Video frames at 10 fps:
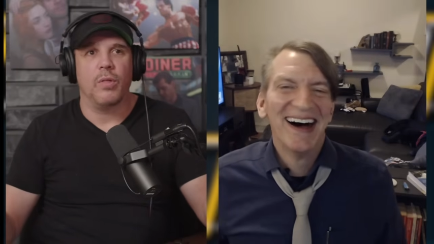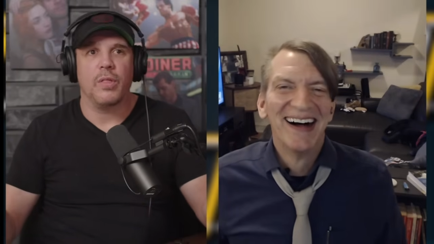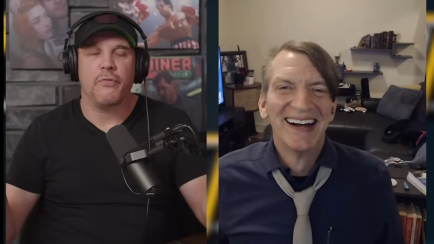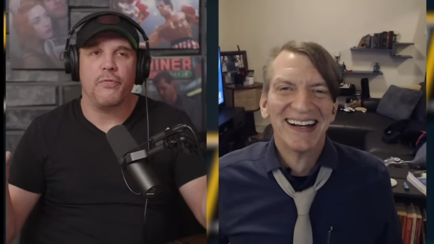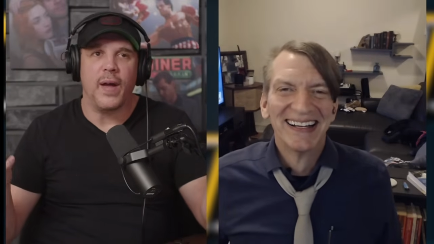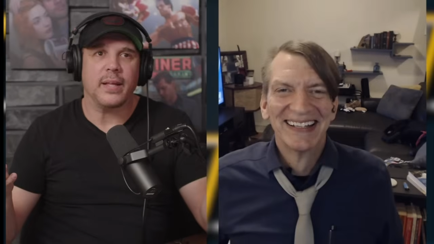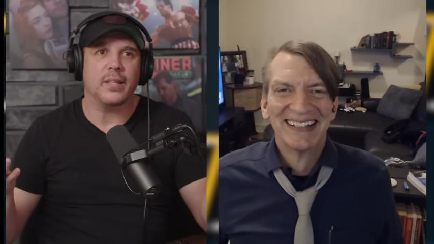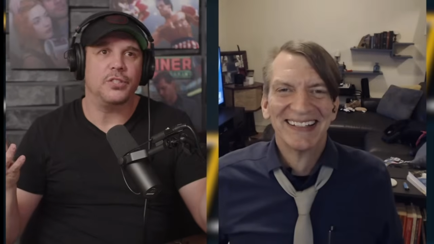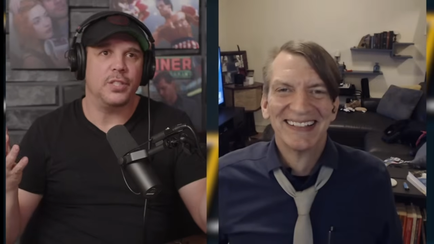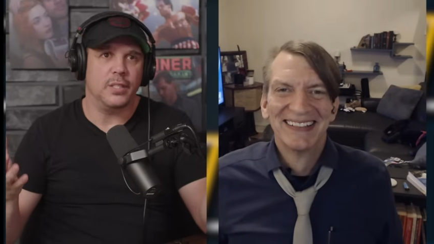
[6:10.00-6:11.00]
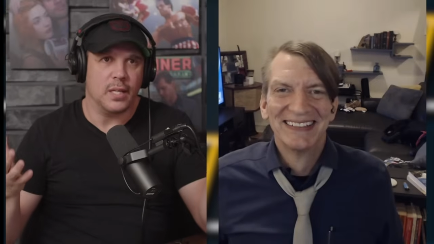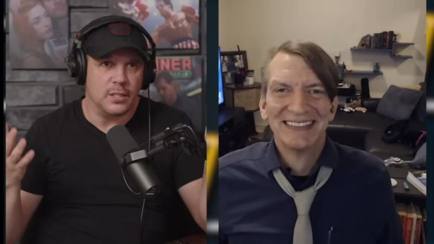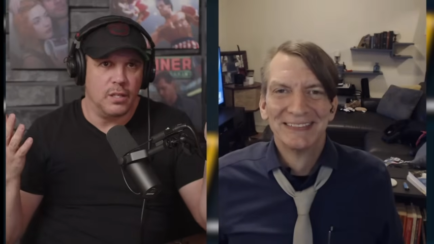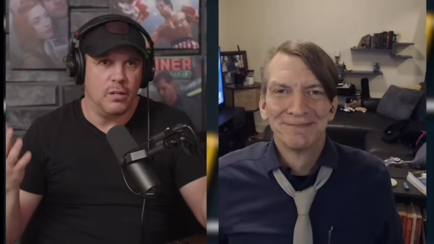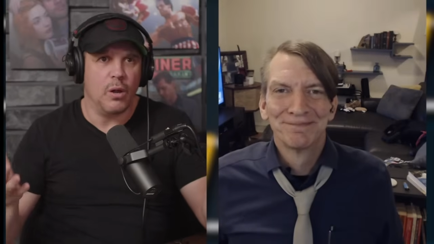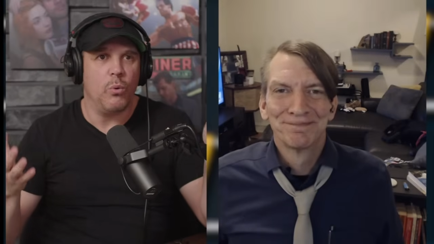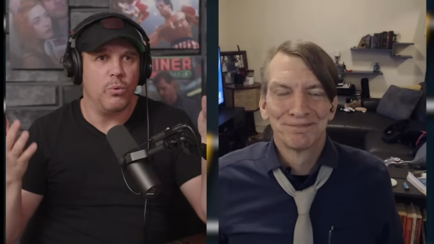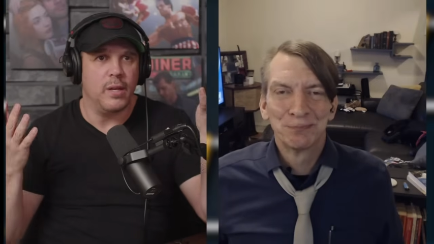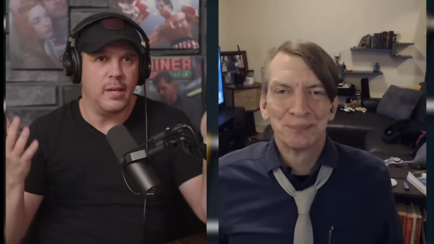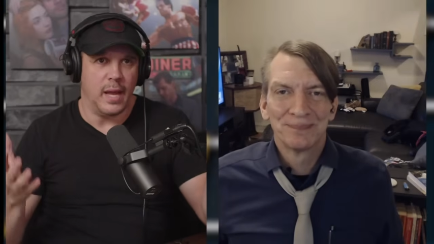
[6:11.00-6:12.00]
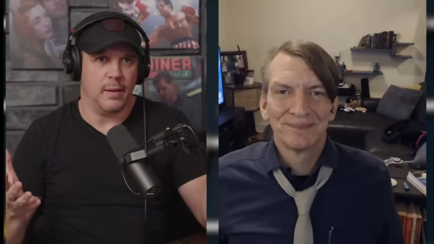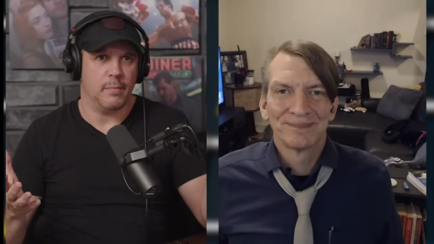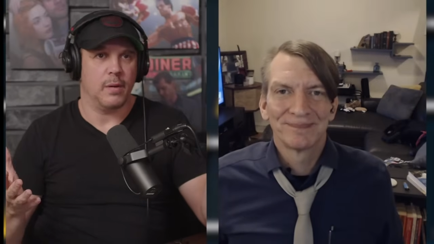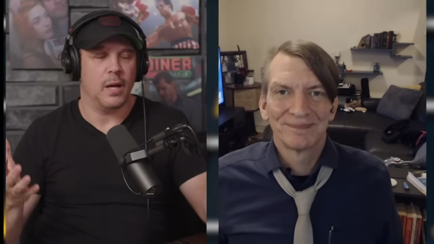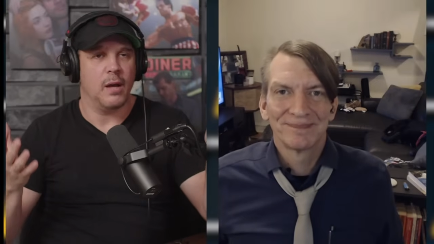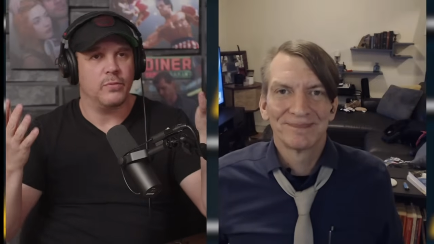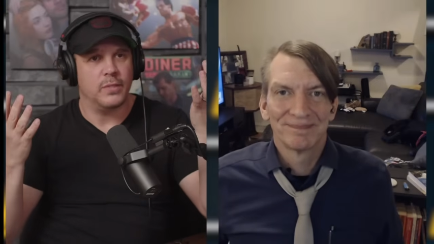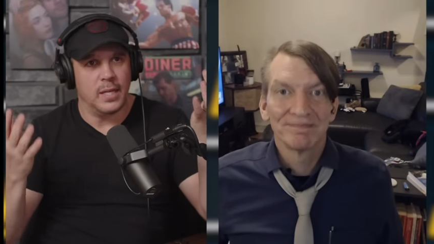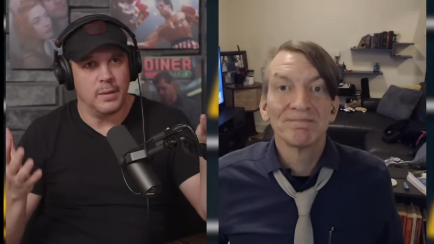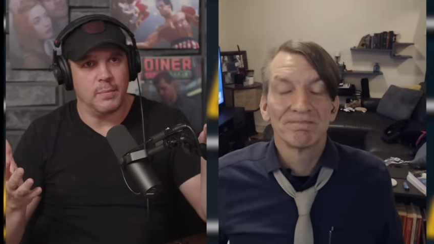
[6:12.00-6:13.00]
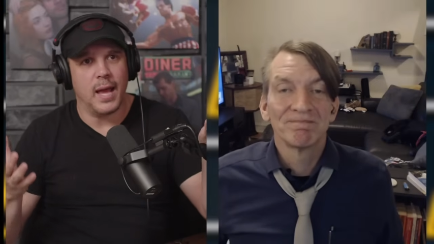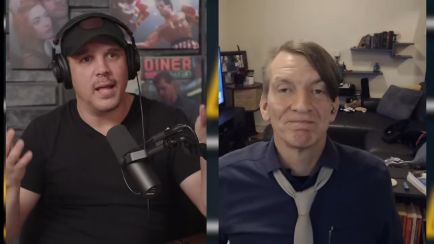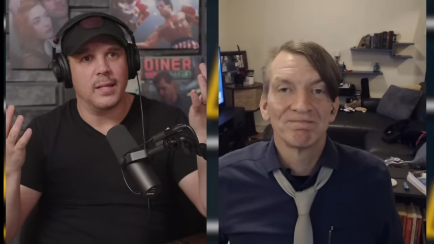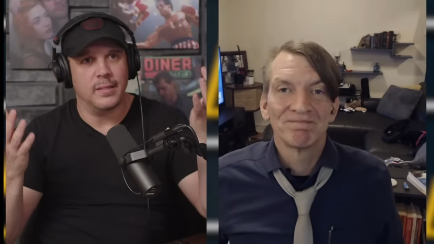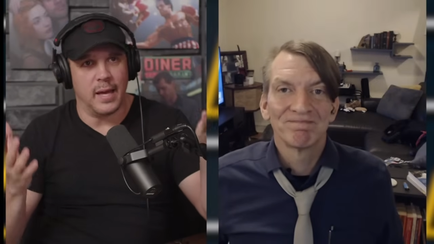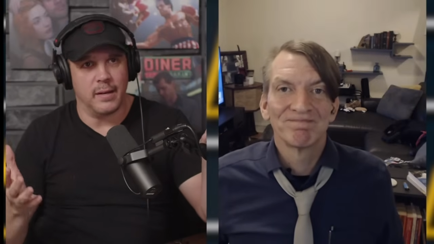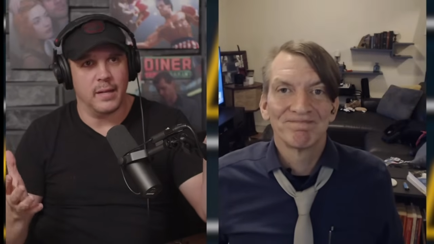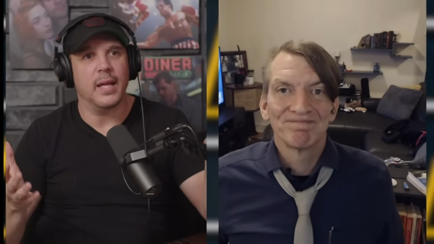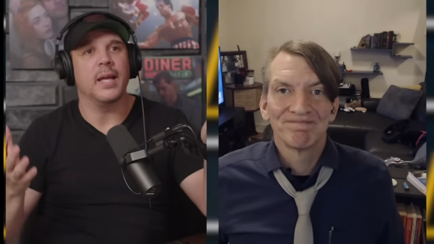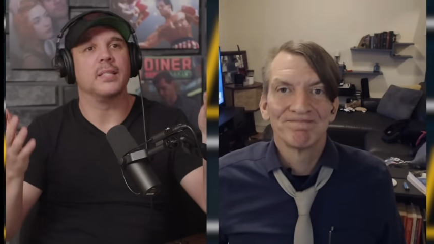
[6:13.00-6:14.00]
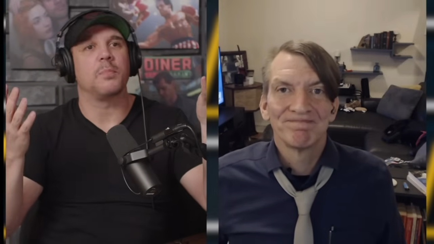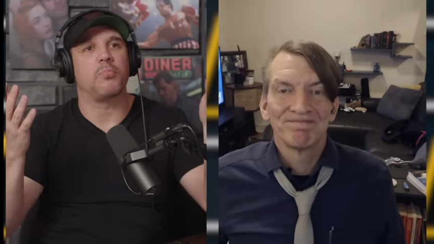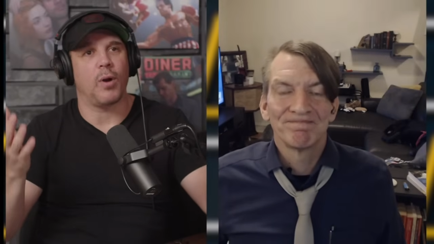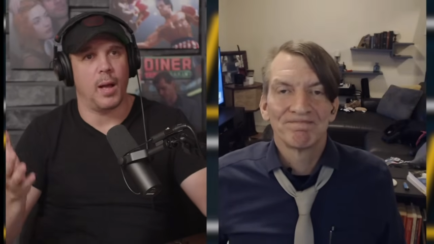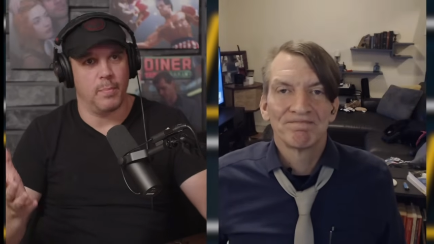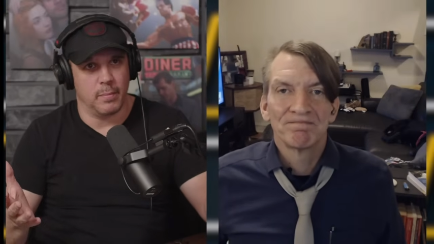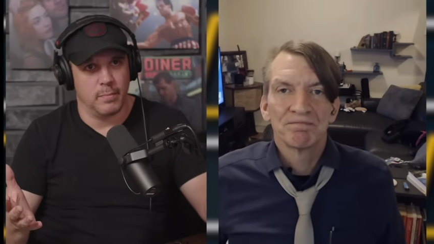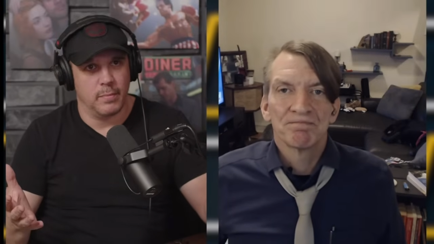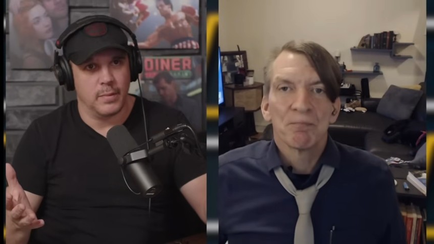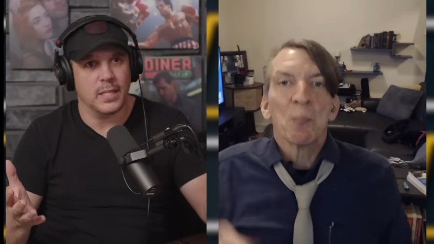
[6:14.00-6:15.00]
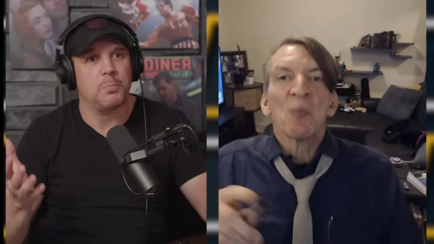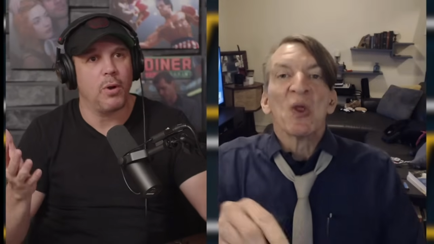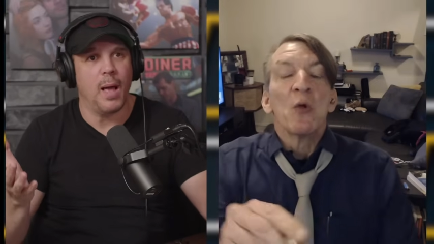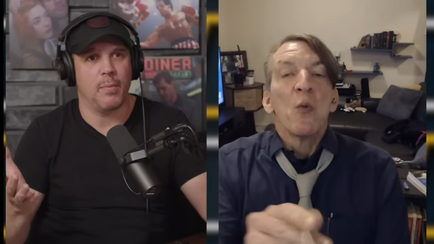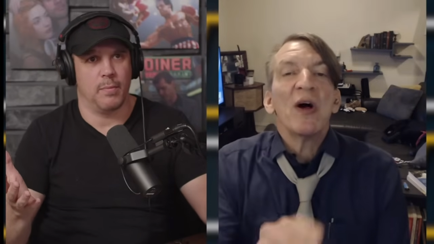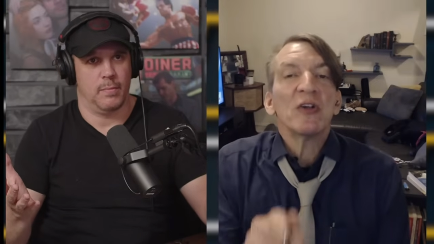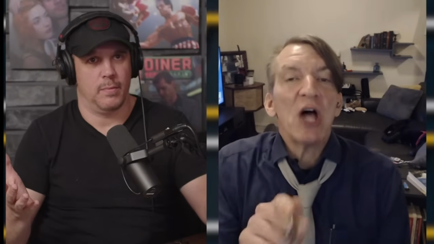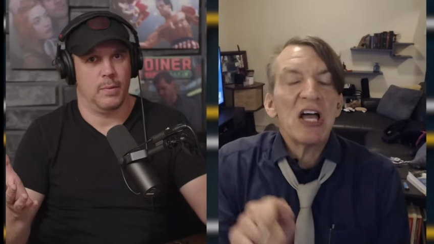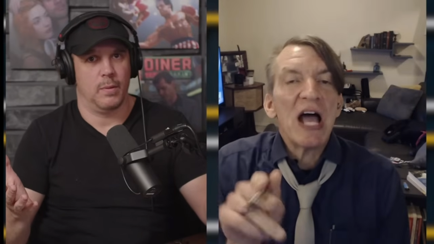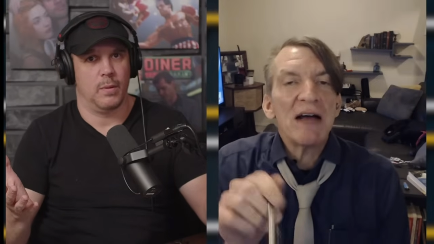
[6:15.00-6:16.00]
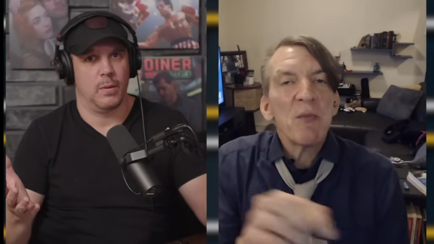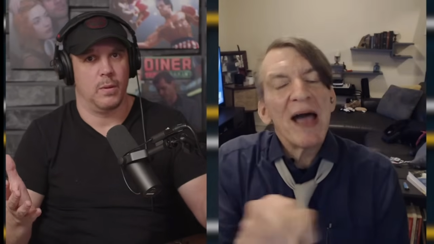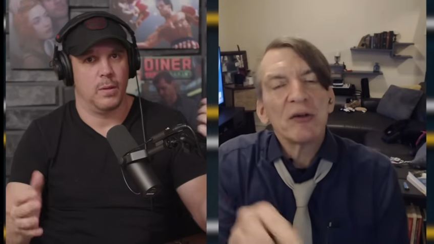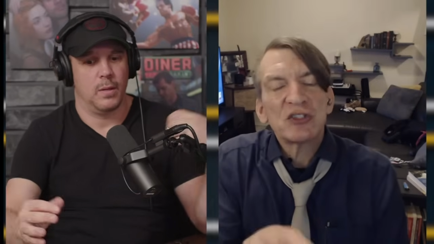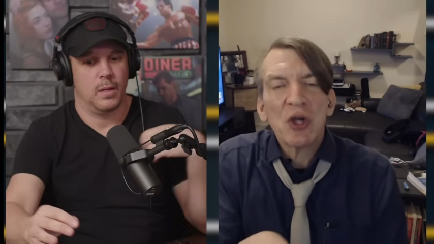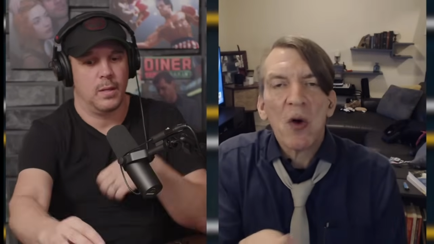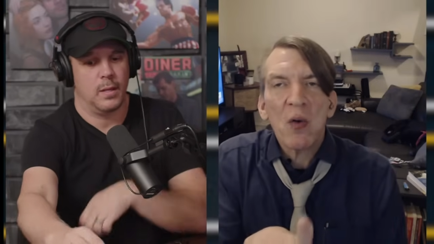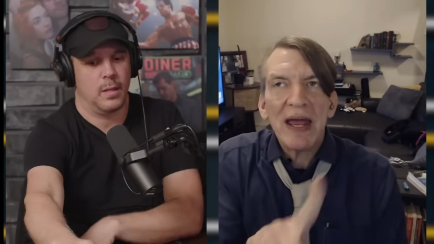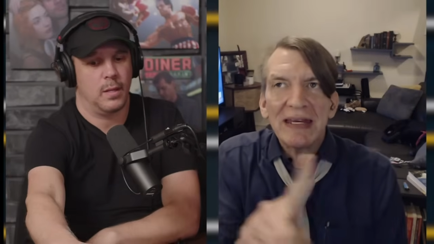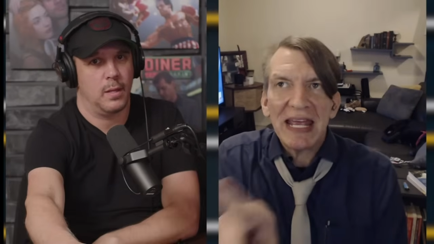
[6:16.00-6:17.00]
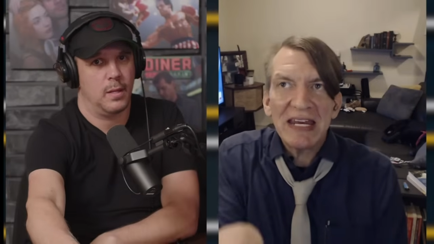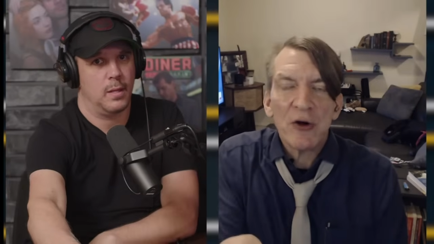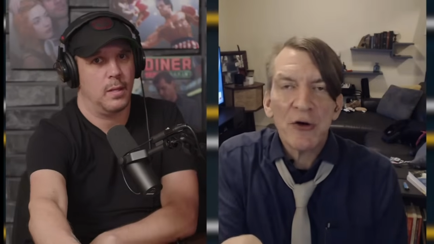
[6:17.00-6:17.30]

Speaker 1: the fact that she doesn't know the name of Tim Gallaudet is a problem. That's a problem. Well,
Speaker 2: well. So in